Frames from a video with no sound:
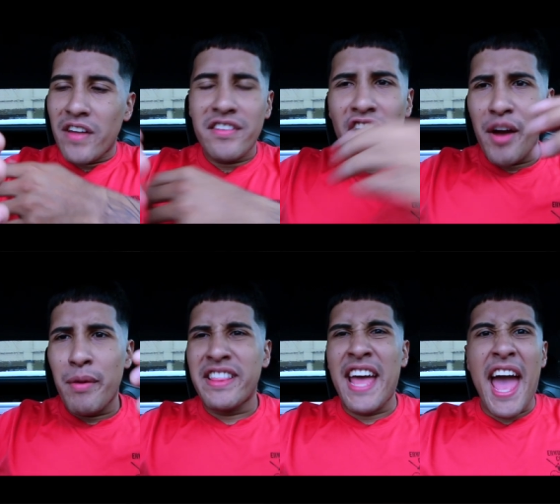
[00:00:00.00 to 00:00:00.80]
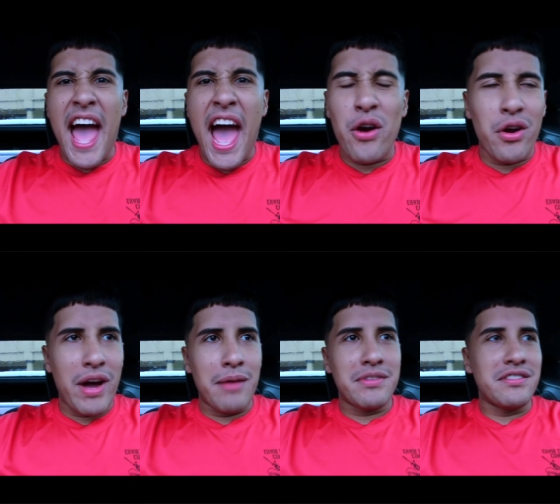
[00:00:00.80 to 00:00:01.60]
sorry about that I don't know
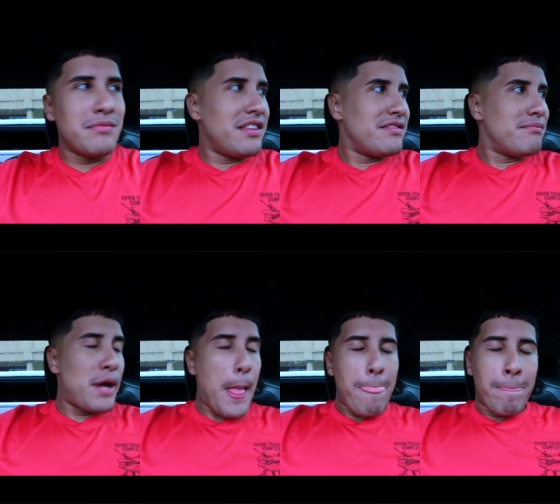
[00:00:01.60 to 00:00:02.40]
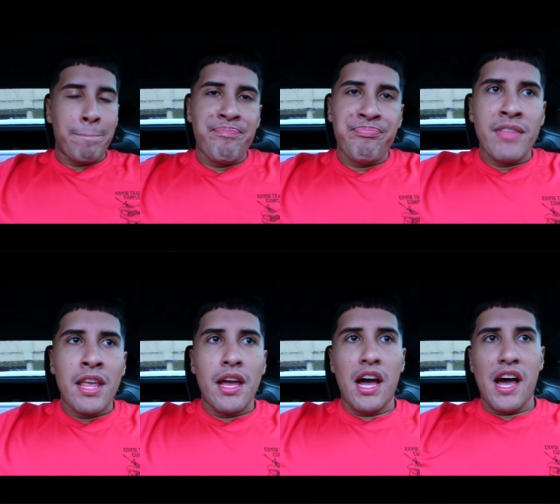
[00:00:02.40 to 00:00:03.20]
why I'm touching my lips but
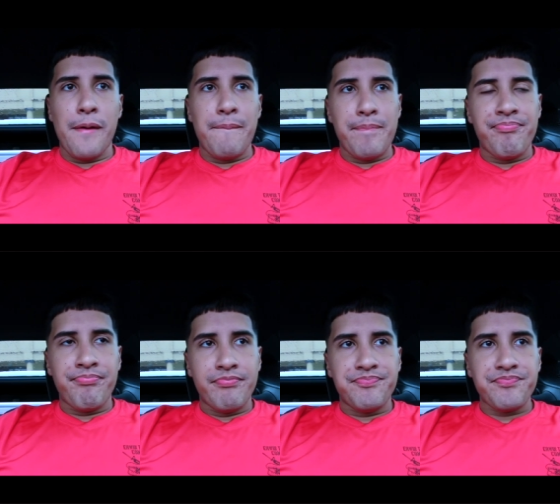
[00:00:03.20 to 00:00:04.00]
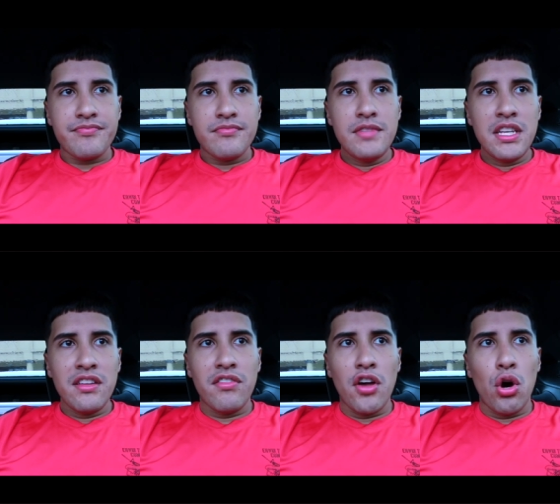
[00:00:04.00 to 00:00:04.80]
um
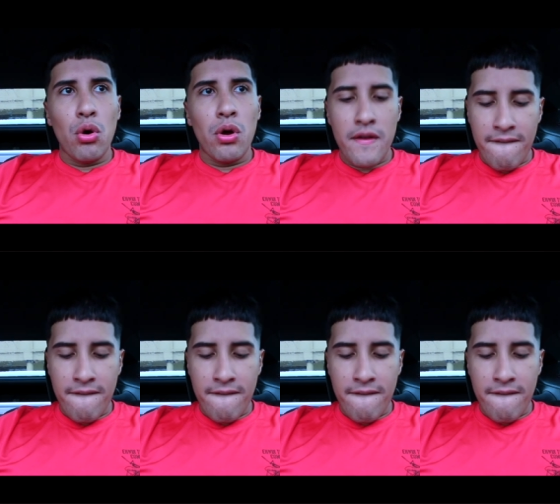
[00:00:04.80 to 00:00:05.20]
so